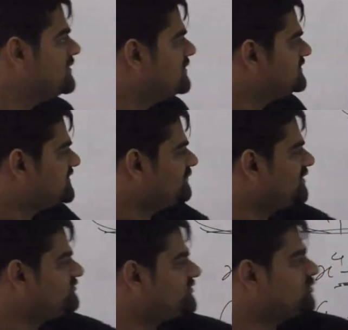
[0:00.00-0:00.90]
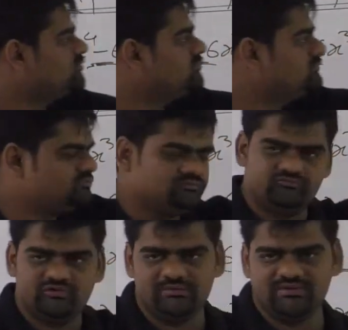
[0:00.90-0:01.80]
Sum of 2
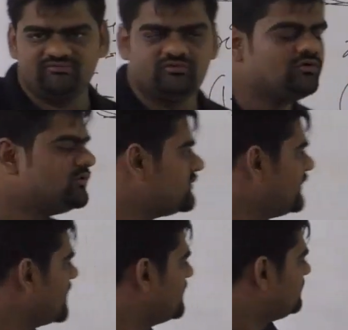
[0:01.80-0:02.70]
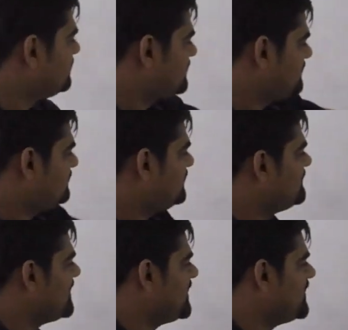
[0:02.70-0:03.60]
will be 4, that is c
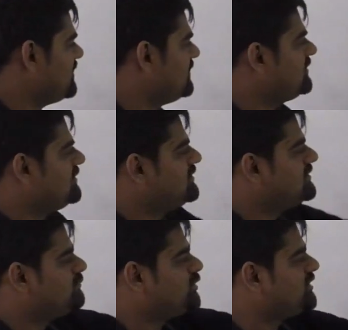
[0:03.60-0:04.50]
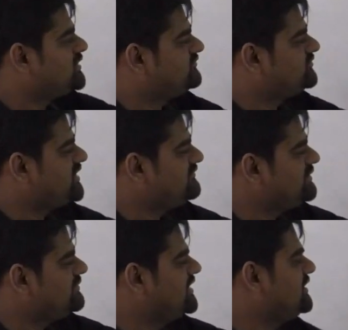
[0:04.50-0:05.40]
by a. Product of 3
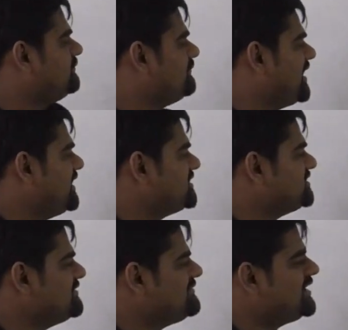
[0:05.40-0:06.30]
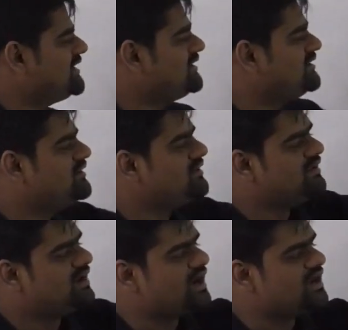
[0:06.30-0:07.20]
will be minus d by a,
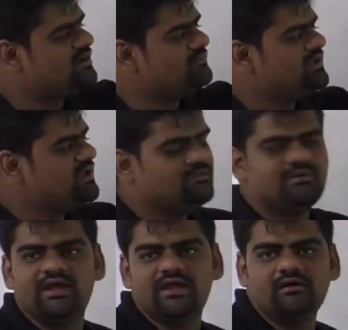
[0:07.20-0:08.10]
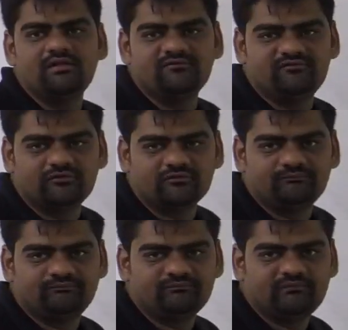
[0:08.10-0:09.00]
and it will be e by a, all the 4,
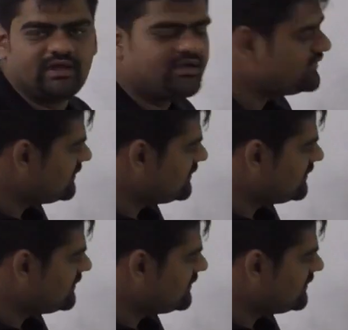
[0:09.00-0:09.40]
right.